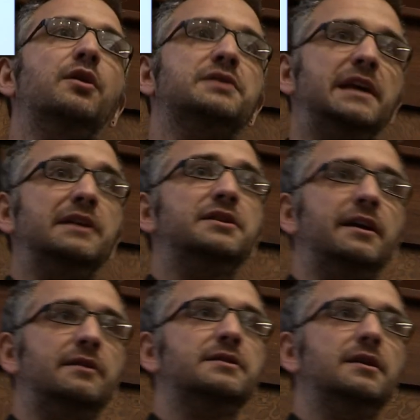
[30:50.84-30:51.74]
box at each
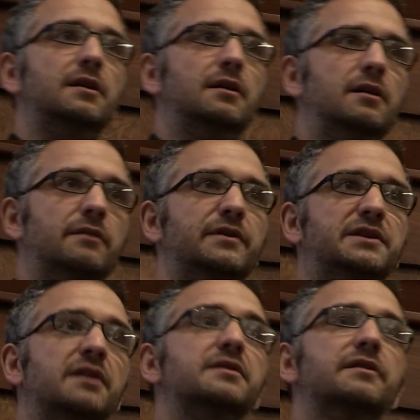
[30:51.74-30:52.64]
end, and a
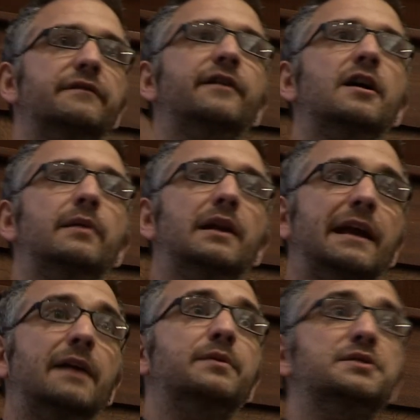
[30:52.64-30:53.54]
redundant fibre
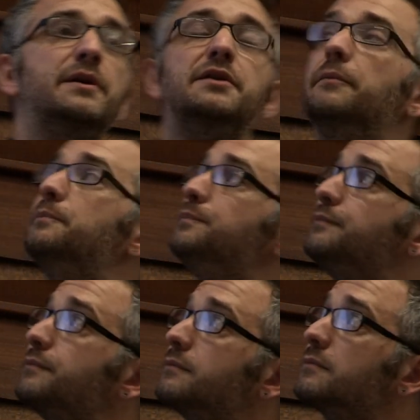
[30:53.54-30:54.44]
link between
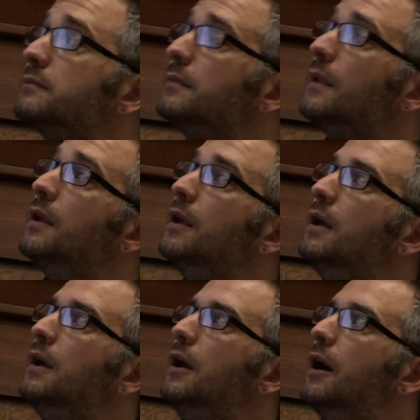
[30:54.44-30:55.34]
them.
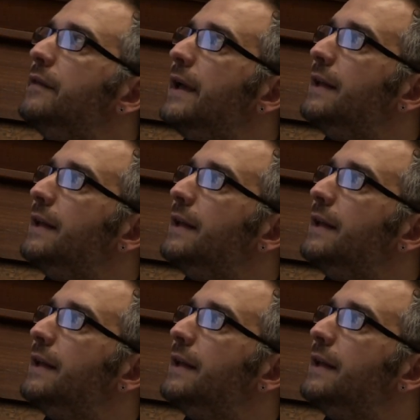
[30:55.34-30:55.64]
And